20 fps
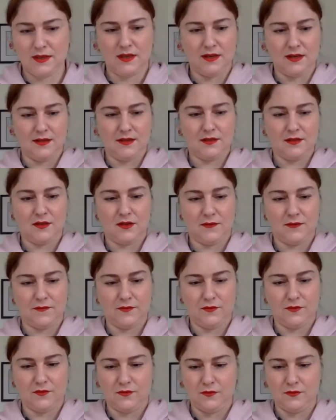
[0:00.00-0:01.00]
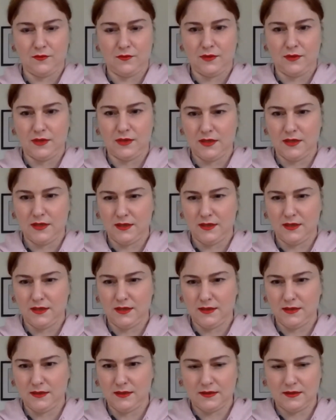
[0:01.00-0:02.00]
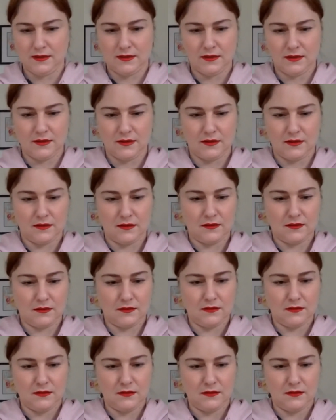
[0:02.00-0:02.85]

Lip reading: So the full one is,